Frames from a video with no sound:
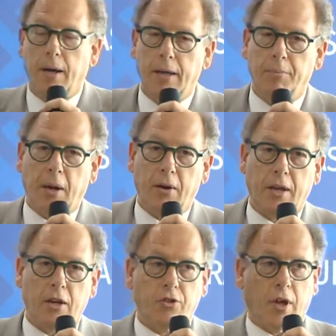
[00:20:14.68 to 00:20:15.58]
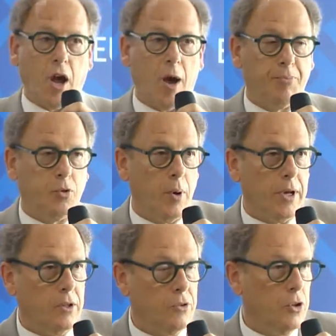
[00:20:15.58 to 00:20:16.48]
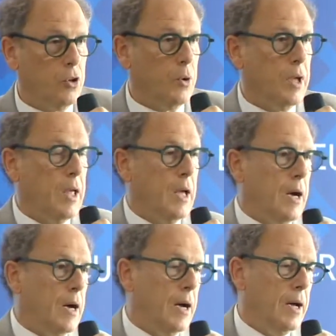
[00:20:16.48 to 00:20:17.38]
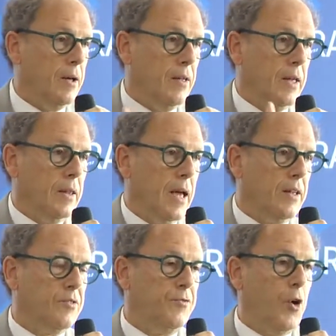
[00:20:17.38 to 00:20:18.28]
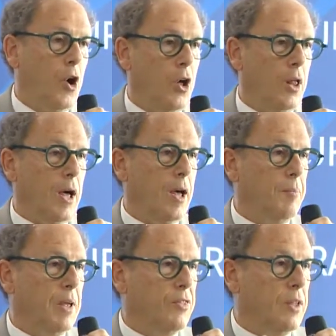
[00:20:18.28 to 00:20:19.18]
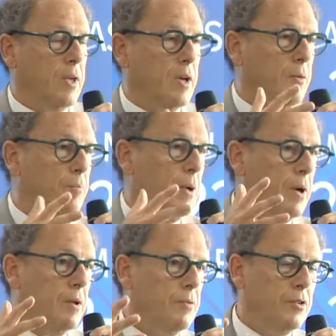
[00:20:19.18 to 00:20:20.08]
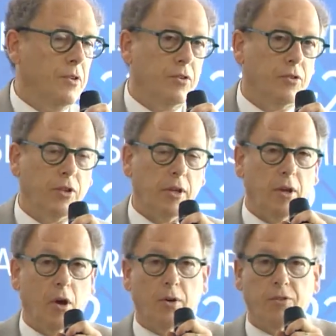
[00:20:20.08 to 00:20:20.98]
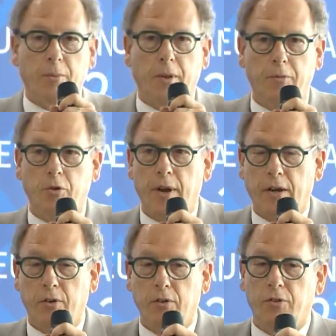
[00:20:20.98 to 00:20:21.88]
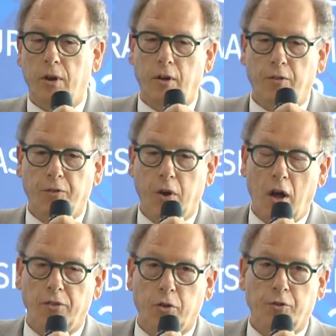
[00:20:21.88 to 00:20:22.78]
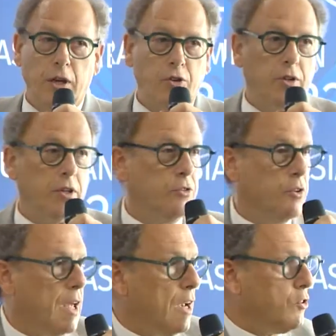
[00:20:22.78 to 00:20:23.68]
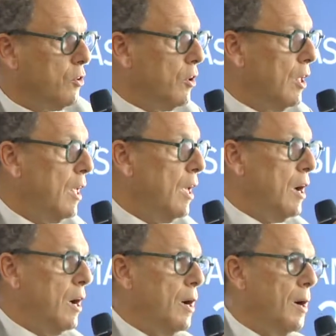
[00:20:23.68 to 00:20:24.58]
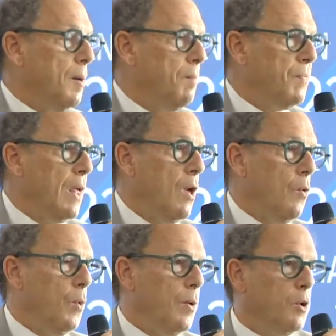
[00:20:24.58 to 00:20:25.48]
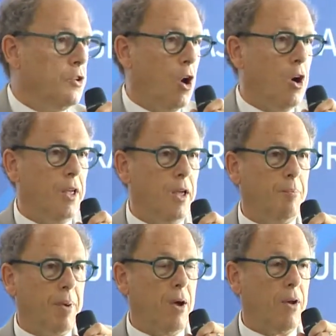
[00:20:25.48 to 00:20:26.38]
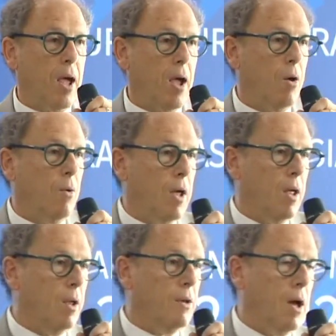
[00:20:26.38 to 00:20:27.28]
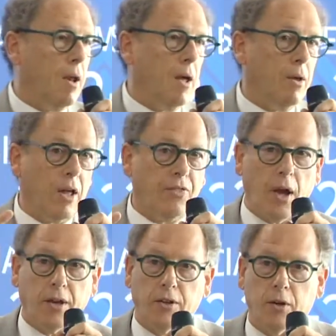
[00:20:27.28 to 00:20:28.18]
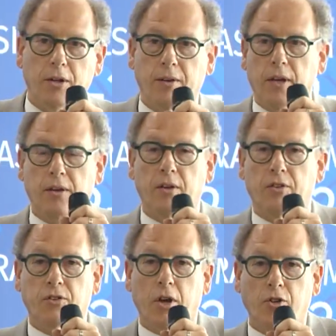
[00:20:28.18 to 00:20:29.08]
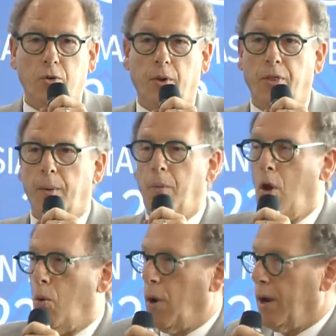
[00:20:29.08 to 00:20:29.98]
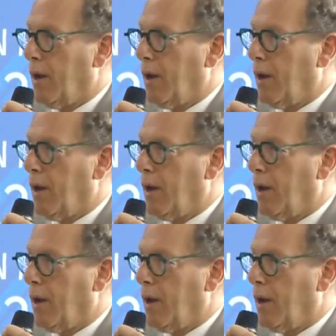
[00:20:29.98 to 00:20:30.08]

in Marrakesh, the COP22 last fall. I met the CEO and some of the directors of Conservation International. We were talking about how, and I got the idea in a discussion with them, why